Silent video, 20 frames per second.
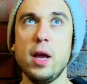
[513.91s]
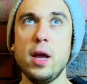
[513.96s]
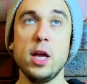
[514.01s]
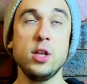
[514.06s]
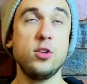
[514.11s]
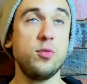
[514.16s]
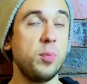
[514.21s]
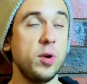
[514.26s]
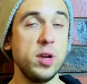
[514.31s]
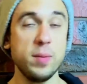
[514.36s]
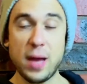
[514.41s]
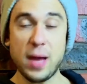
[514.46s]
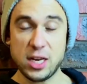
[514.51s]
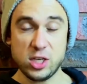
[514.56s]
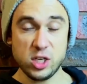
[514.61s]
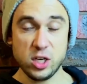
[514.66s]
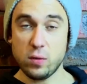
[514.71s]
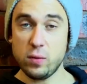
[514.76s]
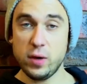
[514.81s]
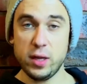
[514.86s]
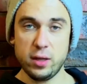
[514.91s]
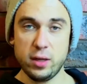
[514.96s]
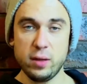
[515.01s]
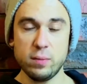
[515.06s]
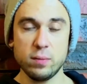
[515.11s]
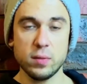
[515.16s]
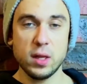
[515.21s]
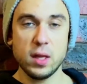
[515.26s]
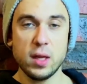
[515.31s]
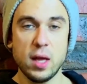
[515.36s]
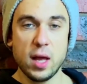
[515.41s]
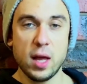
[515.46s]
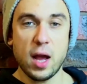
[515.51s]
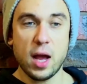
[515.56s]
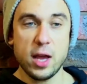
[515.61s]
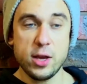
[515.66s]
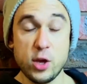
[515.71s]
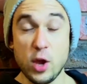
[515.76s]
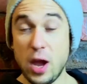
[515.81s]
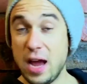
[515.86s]
pretty magic, really.
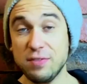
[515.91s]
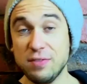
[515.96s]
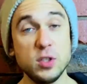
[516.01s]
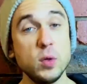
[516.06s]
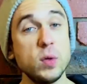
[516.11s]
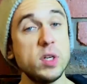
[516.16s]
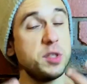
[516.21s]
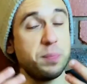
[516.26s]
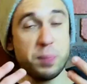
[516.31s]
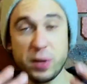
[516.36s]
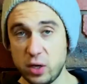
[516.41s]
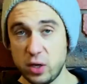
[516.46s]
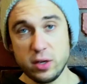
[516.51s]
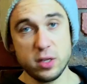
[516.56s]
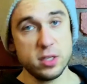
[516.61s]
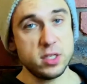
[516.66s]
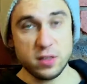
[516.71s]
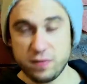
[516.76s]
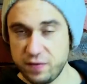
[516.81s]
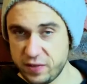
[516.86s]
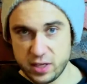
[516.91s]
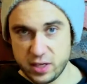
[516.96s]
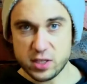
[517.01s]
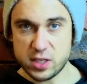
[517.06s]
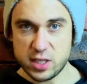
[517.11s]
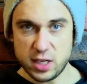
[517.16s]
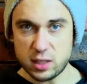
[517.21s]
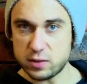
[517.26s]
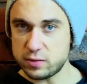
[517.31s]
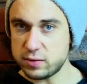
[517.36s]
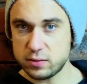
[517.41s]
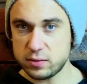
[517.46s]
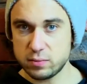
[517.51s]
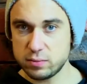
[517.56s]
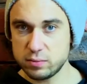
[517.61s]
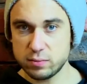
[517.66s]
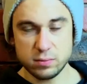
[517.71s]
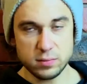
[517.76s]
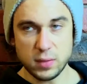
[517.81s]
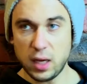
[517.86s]
You have to experience it for yourself.
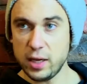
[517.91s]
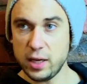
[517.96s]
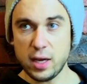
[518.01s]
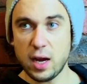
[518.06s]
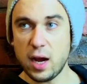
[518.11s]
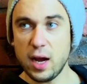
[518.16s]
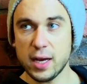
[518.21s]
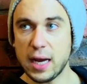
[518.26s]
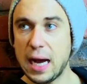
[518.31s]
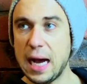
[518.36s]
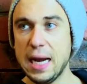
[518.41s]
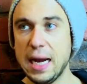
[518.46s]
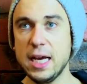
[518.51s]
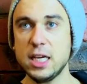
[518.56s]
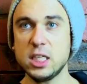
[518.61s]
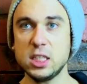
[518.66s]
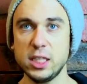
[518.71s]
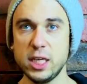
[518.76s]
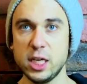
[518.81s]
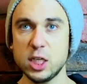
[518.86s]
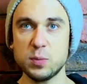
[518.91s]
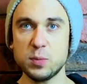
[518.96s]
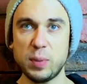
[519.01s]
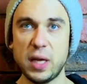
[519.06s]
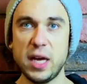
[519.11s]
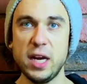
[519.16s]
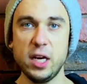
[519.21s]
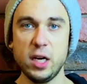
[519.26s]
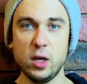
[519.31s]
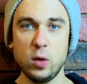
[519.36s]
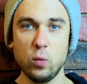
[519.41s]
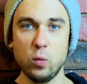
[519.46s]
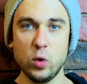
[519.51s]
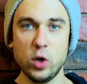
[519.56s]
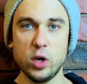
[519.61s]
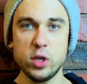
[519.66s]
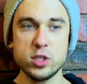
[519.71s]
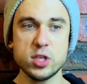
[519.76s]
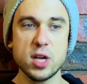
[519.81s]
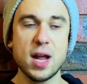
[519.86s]
I can't actually explain it in
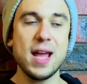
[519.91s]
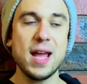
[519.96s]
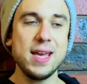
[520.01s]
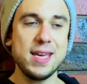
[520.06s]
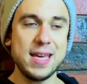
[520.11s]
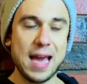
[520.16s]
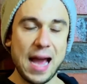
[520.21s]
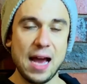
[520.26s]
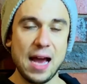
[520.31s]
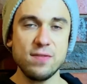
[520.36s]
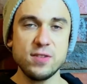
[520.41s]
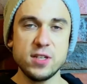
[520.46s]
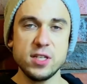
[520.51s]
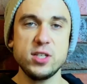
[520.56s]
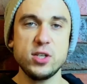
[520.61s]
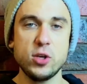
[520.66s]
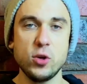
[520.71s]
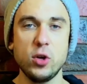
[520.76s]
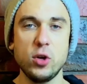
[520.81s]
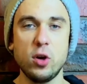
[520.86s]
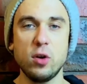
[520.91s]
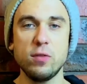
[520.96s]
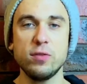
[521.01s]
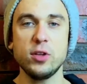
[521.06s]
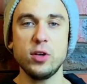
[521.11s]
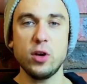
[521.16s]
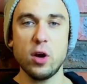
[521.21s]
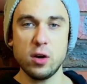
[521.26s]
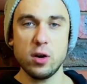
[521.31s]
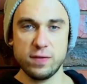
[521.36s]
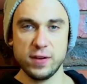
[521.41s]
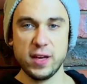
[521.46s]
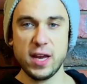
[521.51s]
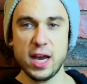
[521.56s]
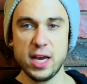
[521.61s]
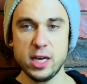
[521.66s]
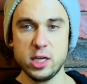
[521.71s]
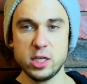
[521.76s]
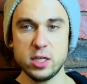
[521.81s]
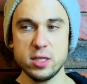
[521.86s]
words. You have to turn off the
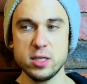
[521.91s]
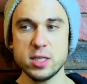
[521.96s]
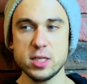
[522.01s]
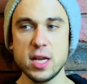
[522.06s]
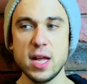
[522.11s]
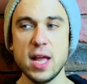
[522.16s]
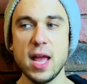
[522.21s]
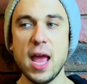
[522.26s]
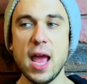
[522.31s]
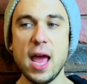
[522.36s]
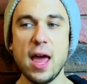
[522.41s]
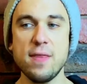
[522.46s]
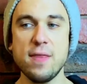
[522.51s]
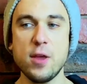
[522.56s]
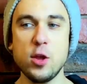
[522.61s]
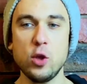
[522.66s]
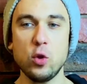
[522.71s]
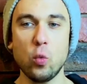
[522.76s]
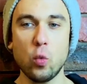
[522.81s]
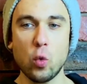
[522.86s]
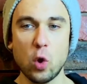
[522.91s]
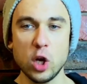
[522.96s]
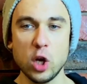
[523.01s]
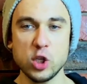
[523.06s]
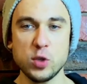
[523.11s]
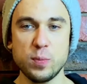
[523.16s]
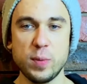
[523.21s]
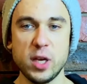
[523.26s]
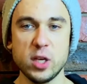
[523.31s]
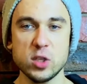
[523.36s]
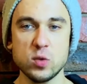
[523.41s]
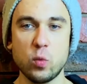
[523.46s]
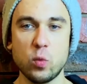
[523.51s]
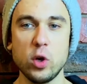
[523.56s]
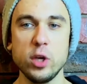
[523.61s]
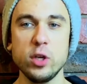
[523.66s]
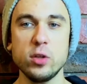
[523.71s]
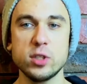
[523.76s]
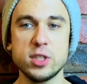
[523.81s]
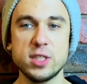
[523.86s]
notifications and then you'll watch, because what
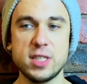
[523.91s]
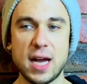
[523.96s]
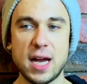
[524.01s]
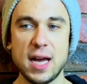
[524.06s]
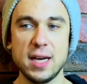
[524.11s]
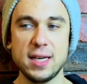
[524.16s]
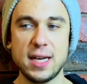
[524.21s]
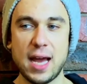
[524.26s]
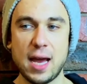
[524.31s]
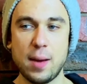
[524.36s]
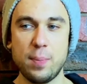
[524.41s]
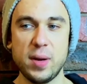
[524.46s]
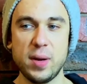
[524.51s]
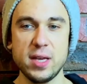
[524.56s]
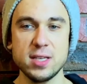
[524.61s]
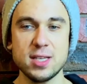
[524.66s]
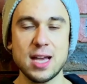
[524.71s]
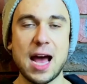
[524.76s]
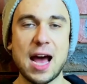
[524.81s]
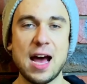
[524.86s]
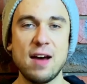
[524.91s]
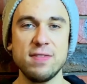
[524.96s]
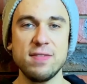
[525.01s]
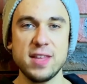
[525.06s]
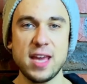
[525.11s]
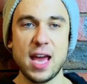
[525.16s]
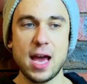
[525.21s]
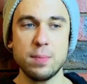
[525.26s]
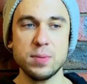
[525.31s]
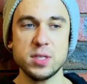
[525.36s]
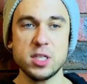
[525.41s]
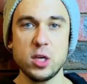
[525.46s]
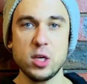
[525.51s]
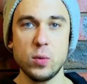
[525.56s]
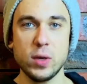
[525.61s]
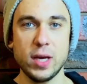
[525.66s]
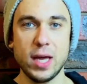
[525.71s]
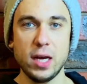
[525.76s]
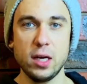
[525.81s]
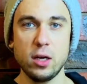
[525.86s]
you'll start to happen is half the apps that you were
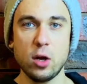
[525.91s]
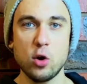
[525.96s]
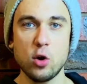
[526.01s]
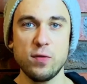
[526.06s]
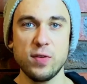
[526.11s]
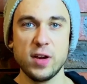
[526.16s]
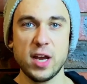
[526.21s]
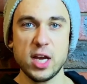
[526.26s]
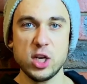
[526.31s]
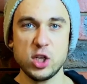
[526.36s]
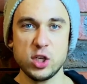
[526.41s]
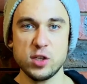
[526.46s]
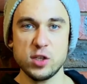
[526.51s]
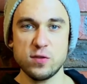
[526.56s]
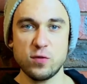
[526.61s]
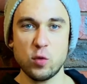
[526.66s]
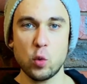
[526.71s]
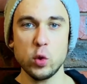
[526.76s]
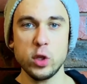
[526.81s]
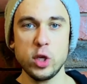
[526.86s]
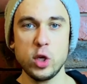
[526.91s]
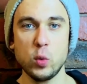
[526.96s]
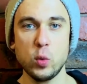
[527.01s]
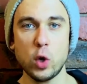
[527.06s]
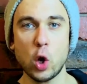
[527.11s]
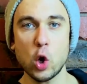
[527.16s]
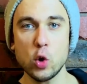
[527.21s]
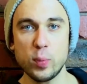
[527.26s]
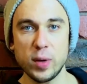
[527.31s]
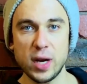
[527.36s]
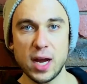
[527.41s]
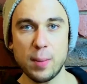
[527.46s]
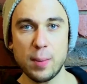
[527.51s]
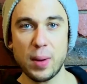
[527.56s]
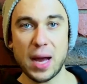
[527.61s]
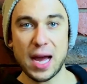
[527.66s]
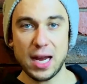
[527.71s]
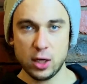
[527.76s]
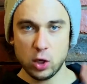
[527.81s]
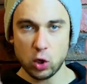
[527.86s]
getting notifications for that you would open up
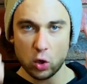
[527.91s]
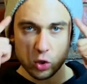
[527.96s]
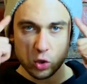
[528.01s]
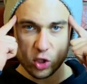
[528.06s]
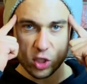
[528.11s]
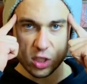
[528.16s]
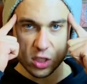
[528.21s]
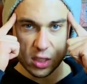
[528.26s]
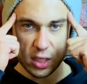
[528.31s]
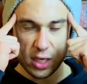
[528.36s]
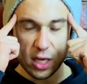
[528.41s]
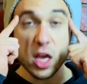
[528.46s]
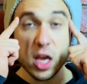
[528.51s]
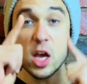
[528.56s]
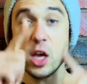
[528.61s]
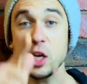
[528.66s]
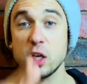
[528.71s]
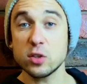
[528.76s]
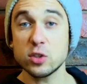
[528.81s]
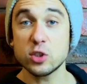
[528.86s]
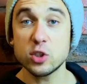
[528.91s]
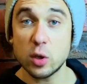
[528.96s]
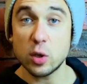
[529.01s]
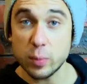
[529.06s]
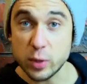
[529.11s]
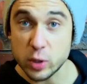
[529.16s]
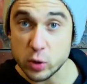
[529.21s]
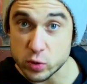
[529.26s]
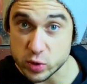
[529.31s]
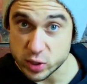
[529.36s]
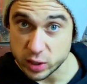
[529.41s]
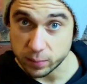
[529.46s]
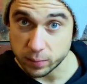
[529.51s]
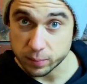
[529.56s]
unconsciously, you'll stop using.